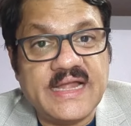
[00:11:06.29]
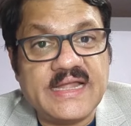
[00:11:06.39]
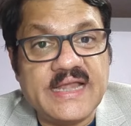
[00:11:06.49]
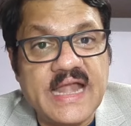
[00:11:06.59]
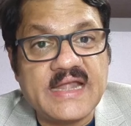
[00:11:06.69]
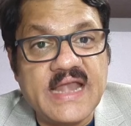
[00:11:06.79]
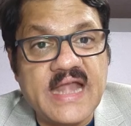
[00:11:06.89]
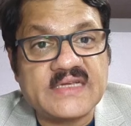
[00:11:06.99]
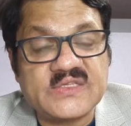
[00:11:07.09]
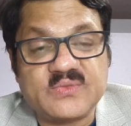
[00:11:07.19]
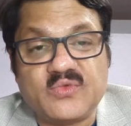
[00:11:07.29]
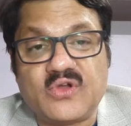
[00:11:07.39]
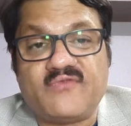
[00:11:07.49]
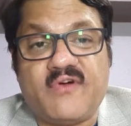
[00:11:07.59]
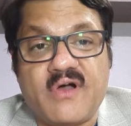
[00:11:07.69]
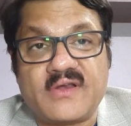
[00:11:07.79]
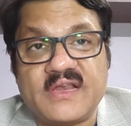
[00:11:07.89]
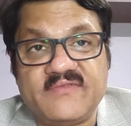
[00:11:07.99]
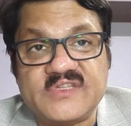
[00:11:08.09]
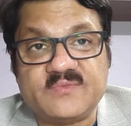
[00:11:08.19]
it attracts more
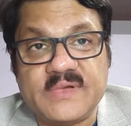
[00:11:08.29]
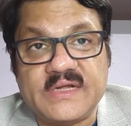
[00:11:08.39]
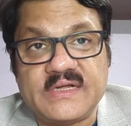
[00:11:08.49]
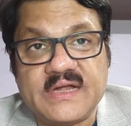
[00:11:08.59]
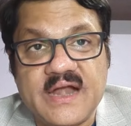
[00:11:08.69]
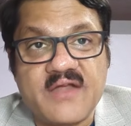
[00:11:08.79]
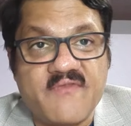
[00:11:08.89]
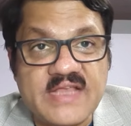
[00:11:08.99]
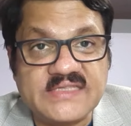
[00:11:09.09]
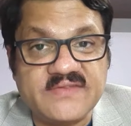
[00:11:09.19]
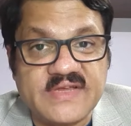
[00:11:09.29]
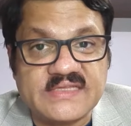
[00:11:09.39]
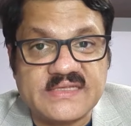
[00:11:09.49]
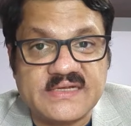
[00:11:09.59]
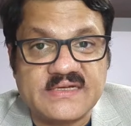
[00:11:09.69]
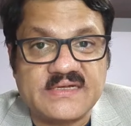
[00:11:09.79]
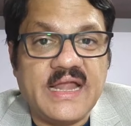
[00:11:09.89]
foreign investment and vice versa.